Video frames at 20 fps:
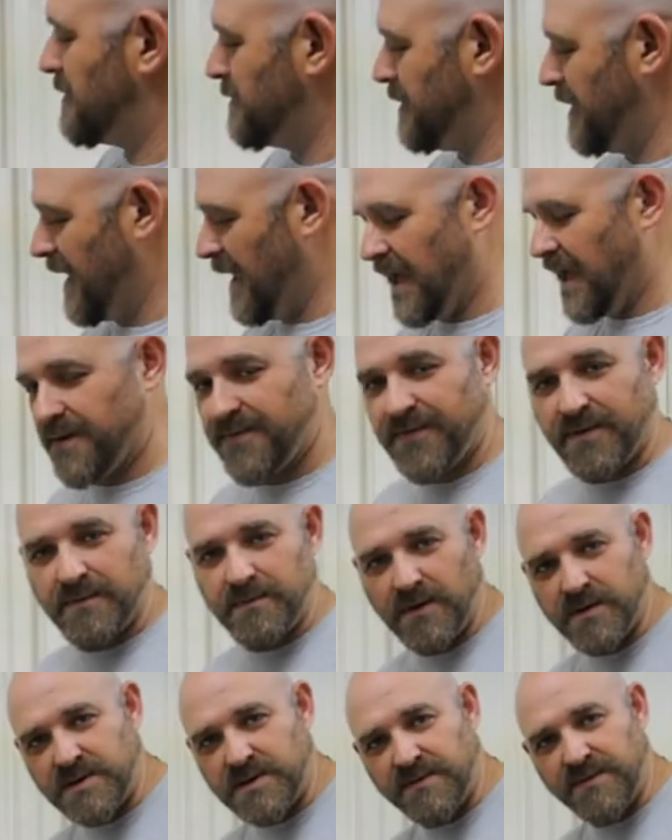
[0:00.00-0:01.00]
be had from
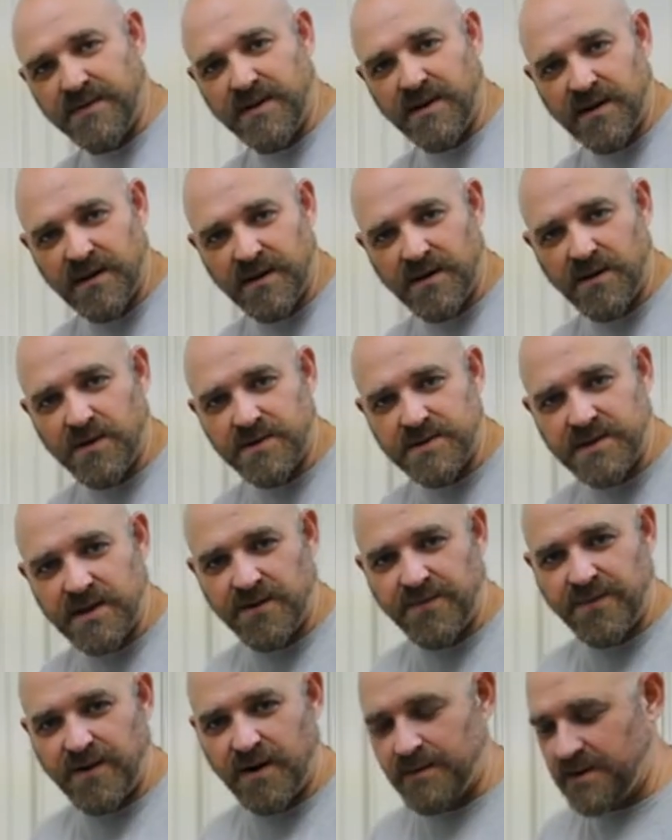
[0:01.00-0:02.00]
most of the wholesale
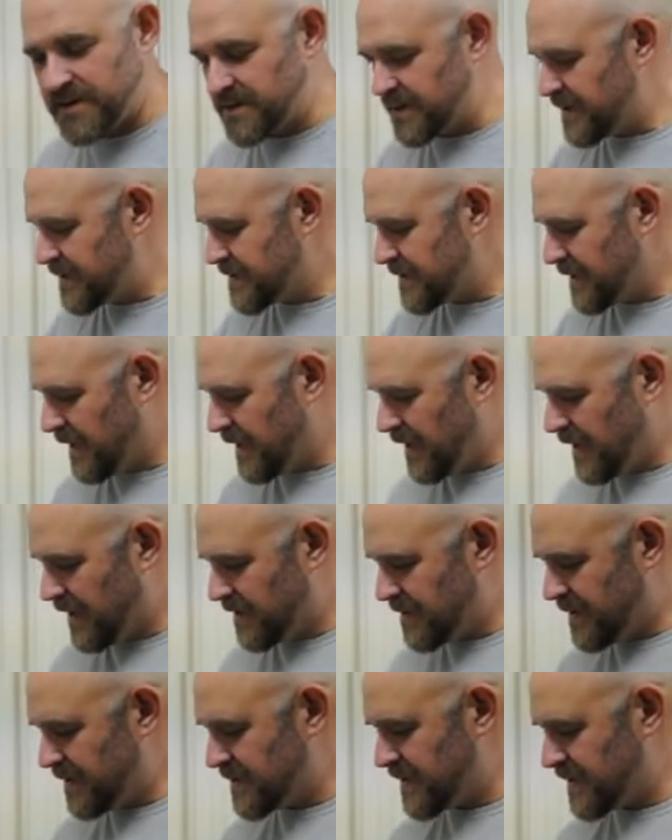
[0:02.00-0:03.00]
pharmacies.
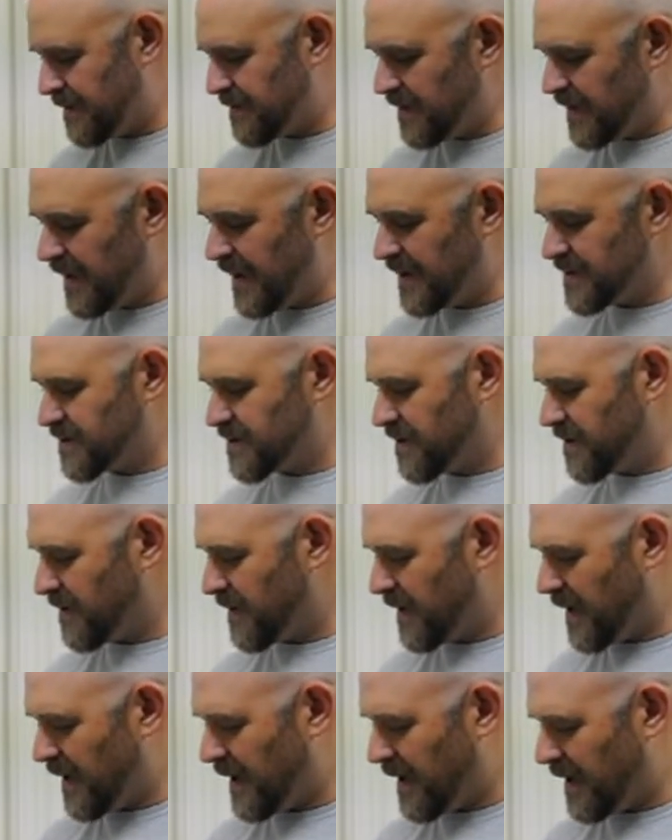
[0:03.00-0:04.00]
This
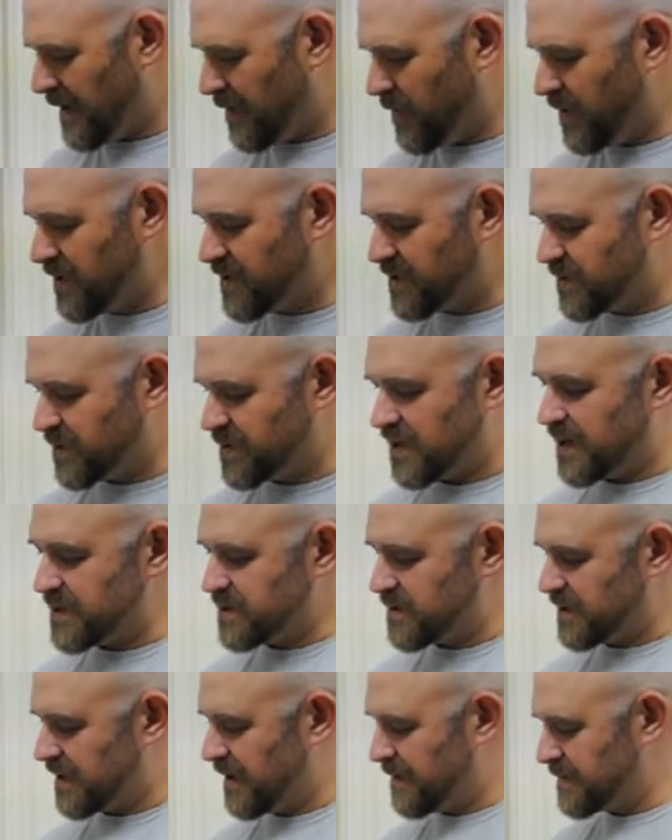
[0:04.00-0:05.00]
nebulizer, which
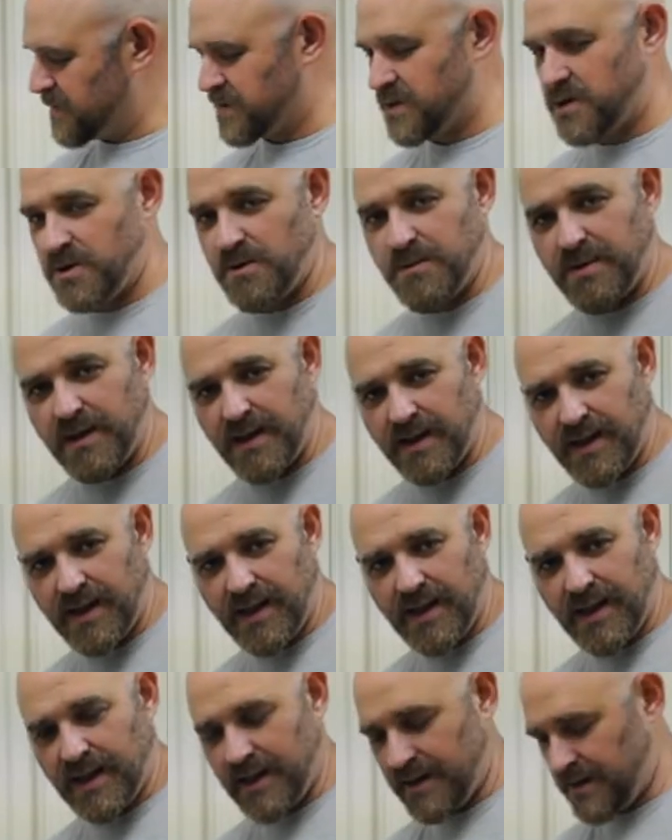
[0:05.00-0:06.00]
also comes with tubing
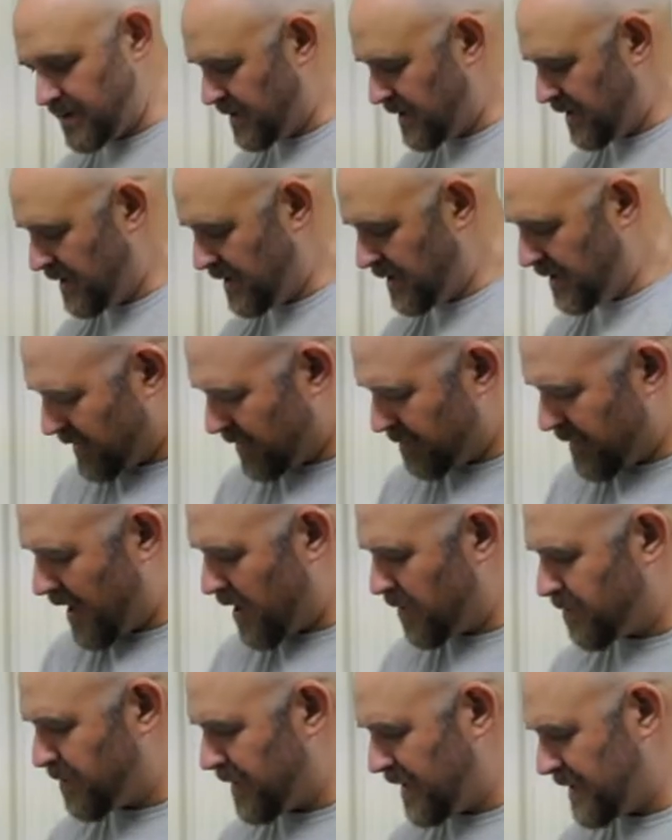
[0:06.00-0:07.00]
and the little
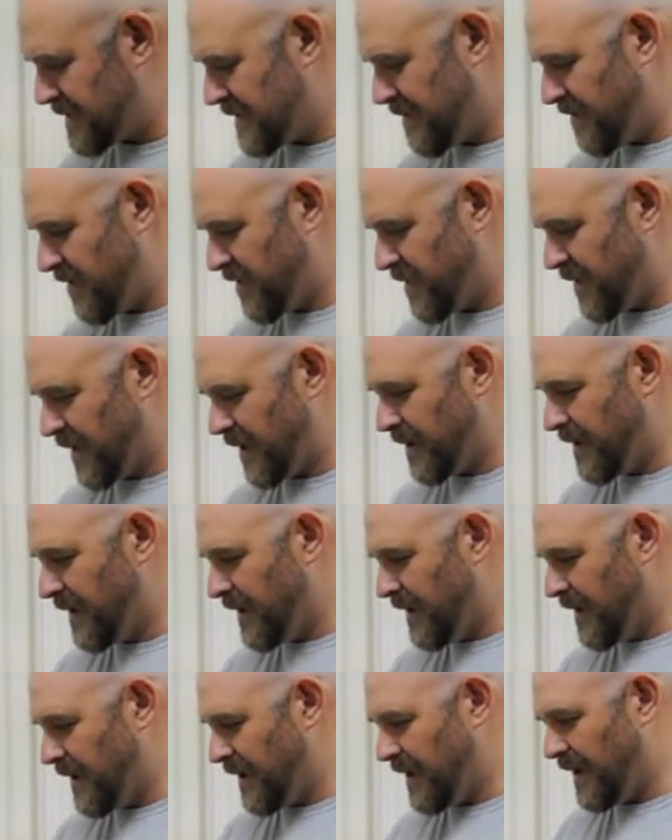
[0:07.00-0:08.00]
mouthpiece and everything,
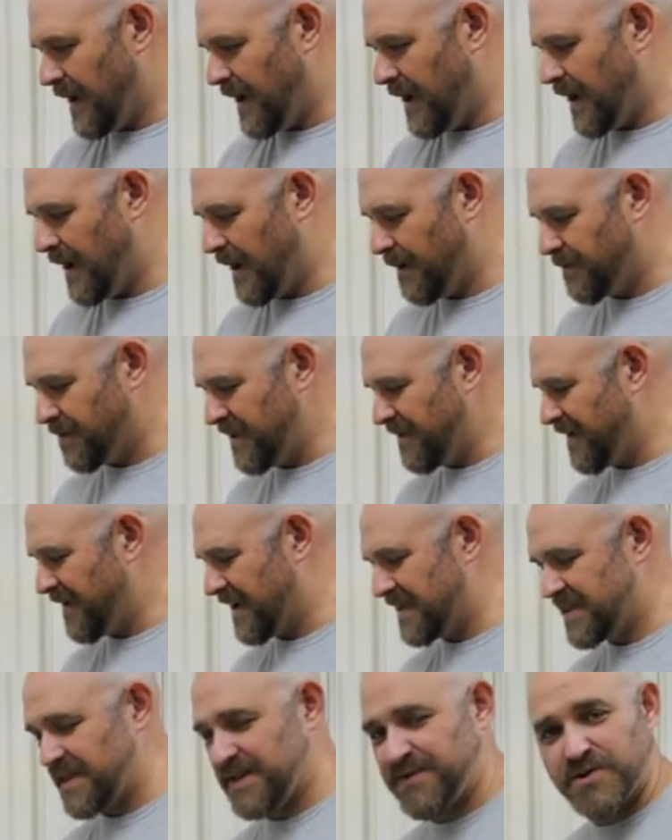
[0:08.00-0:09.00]
I believe I
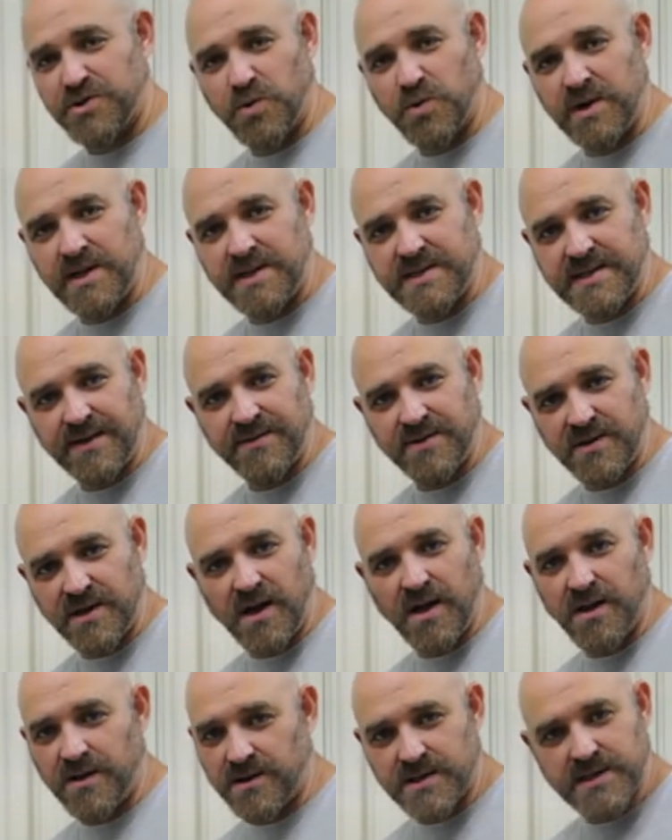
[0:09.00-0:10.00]
get these for $27,
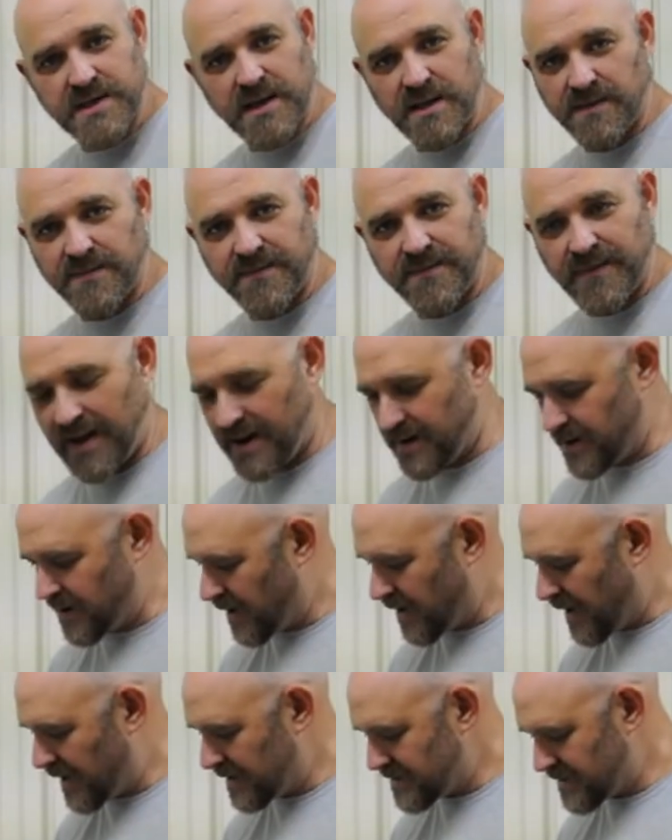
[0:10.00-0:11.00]
sell them at
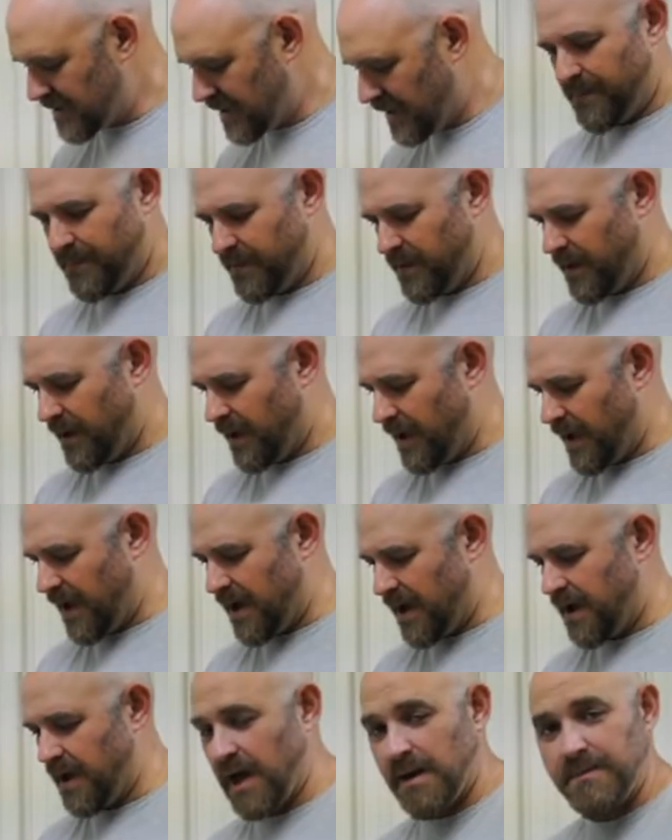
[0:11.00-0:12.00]
cost.
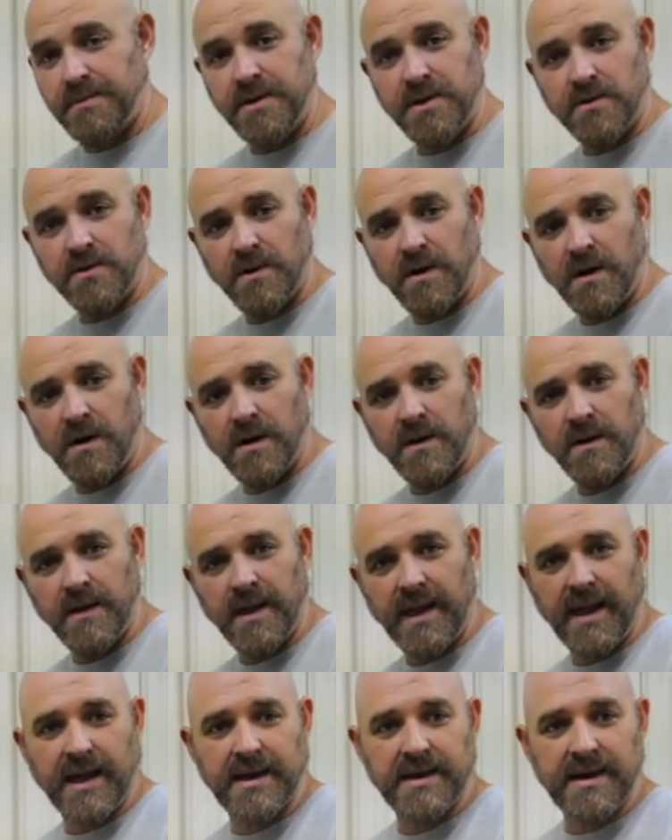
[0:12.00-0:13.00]
Albuterol
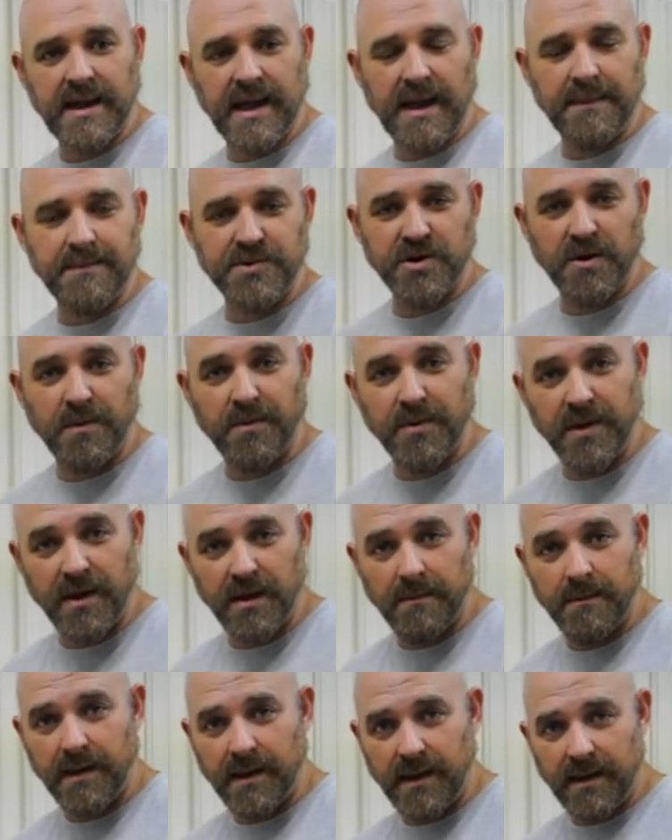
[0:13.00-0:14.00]
and
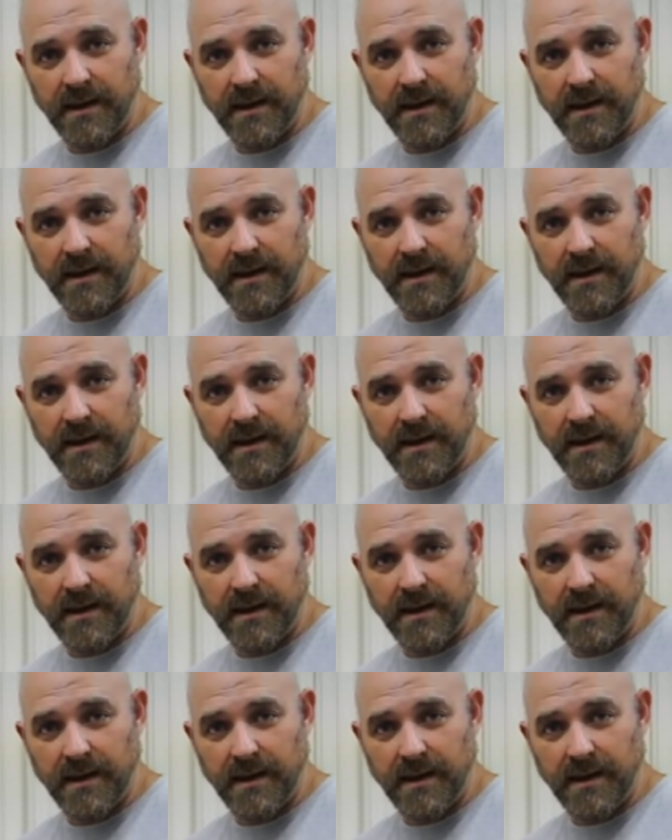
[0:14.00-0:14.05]
epitropium